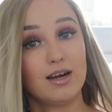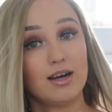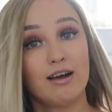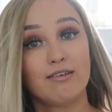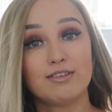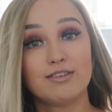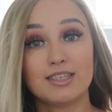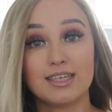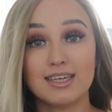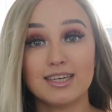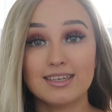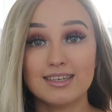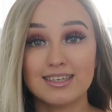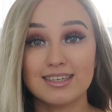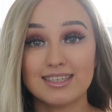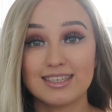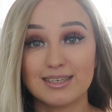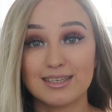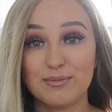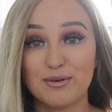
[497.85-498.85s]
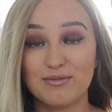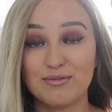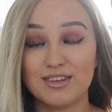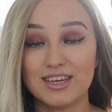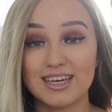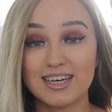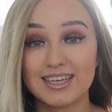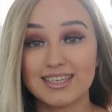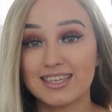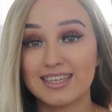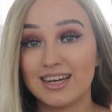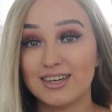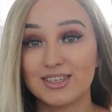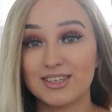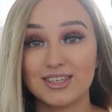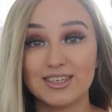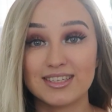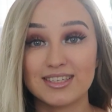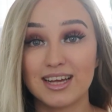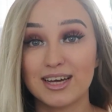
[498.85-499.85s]
I've seen some of the
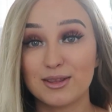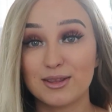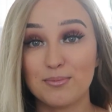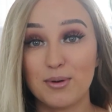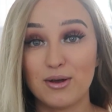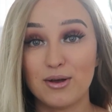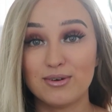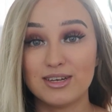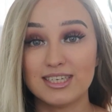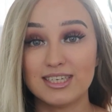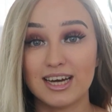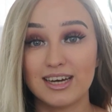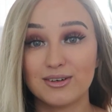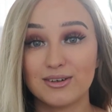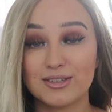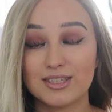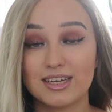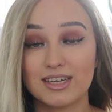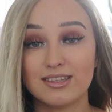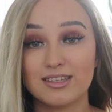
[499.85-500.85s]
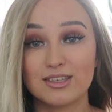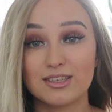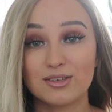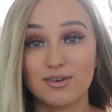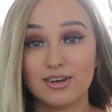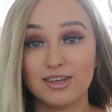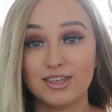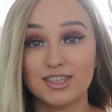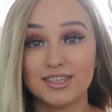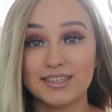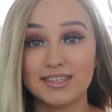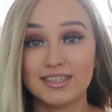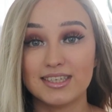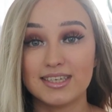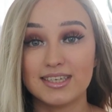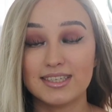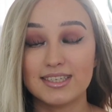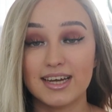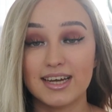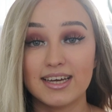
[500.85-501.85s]
extensions like the ponytails and the scrunchies
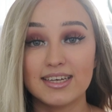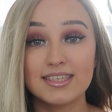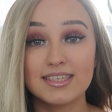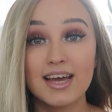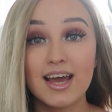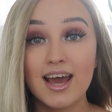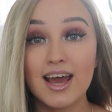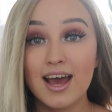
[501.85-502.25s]
these days,